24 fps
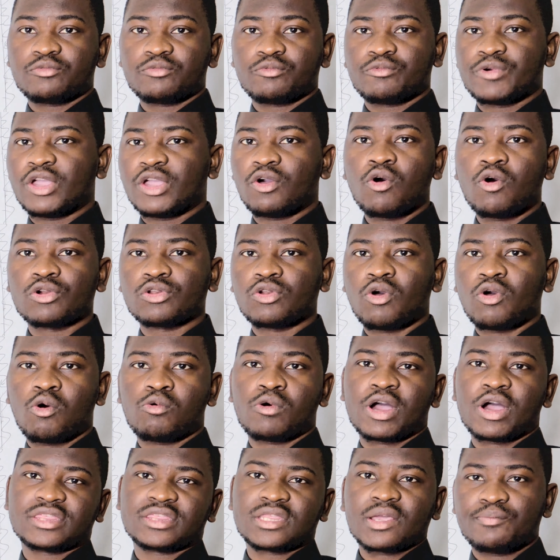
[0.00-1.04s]
We all know
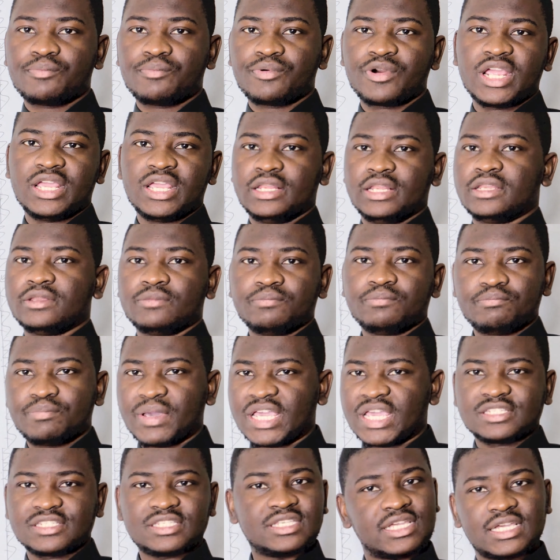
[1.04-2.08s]
what the brain
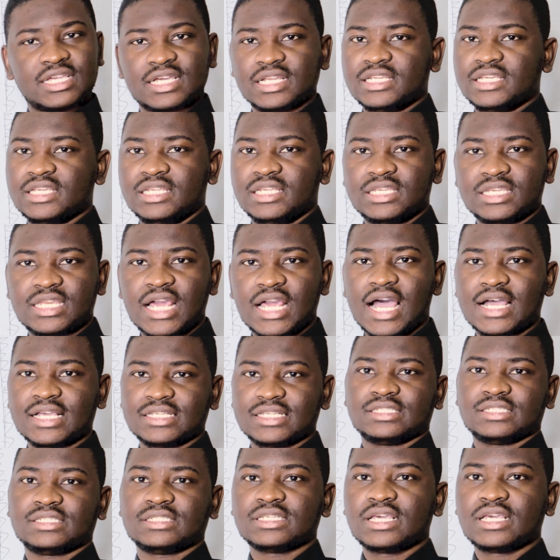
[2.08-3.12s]
basically
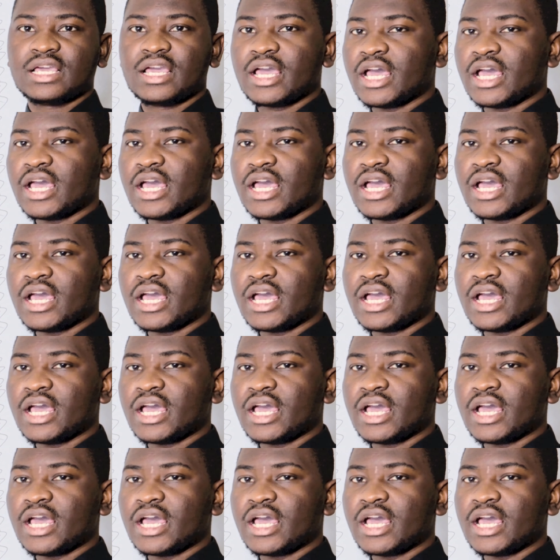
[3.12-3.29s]
does.